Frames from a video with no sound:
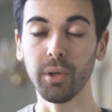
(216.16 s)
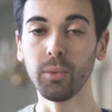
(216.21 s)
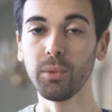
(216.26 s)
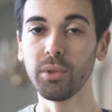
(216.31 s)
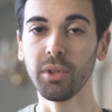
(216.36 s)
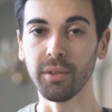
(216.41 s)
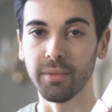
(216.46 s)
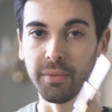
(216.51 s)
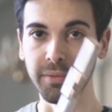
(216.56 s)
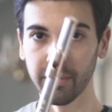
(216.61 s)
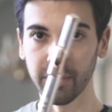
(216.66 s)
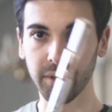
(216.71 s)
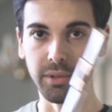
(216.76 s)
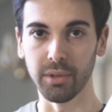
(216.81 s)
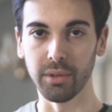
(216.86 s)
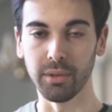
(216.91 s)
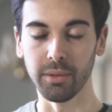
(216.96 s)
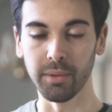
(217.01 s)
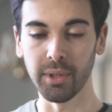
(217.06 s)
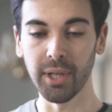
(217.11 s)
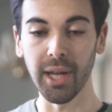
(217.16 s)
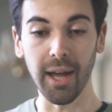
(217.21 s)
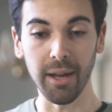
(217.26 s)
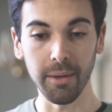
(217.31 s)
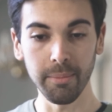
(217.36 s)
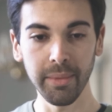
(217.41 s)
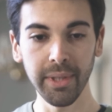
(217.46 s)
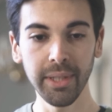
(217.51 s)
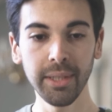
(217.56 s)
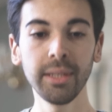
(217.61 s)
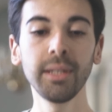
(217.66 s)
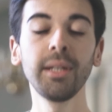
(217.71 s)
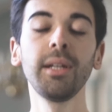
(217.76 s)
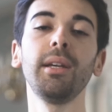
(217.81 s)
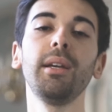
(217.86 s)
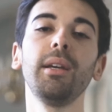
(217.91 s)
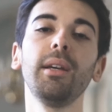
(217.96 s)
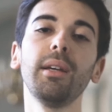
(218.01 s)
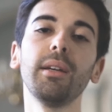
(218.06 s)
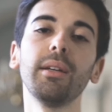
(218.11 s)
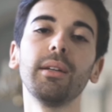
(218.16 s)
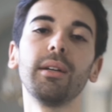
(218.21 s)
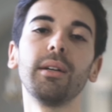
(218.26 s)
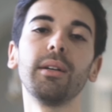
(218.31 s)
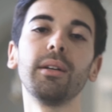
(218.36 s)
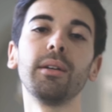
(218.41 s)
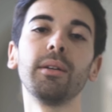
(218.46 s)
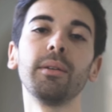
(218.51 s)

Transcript: Prelude of uh, Carmen um,